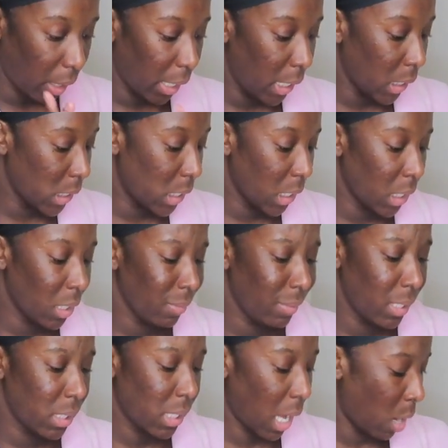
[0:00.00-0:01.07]
in the center of
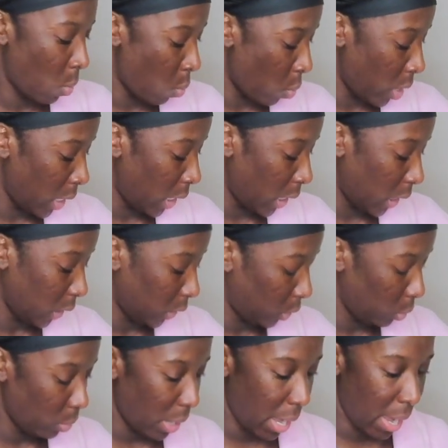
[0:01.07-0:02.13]
these I wanted it
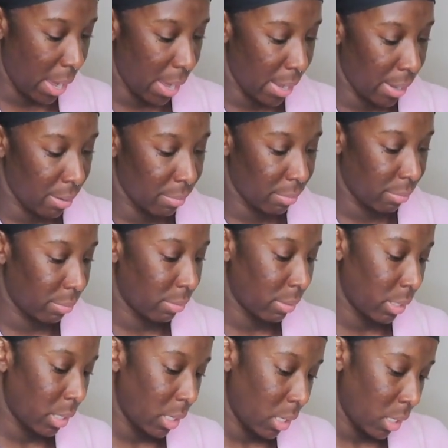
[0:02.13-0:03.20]
to have,
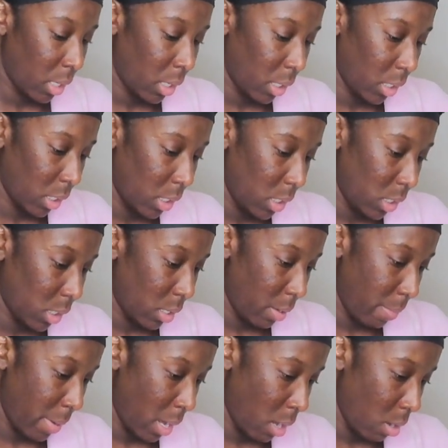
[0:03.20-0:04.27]
can these
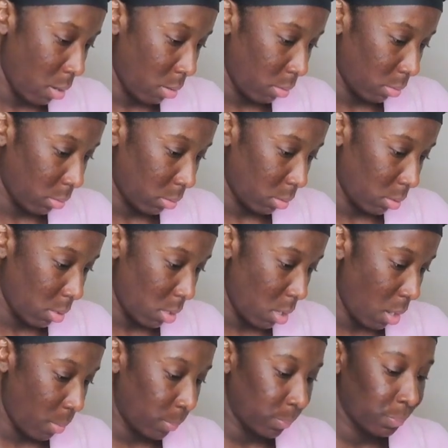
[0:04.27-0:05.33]
come out?
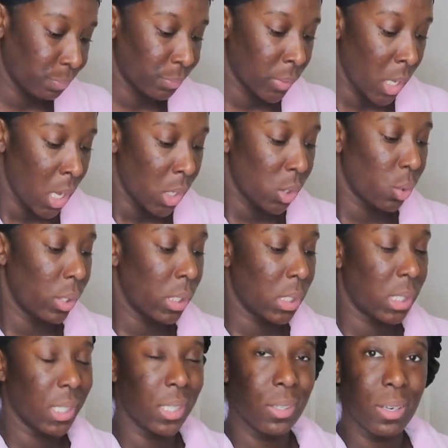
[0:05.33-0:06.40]
No. So in the
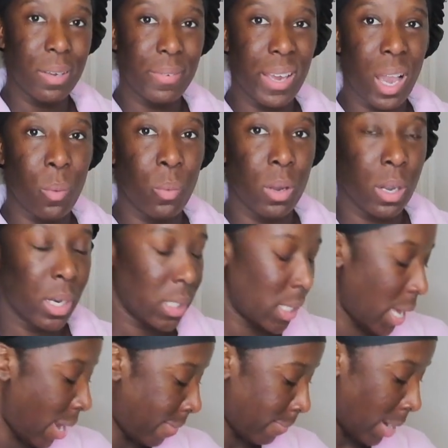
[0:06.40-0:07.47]
center of it I wanted it to
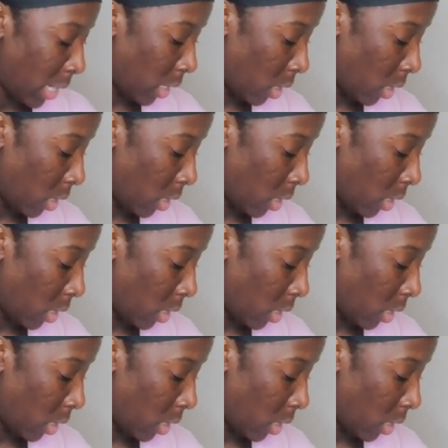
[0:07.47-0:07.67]
have my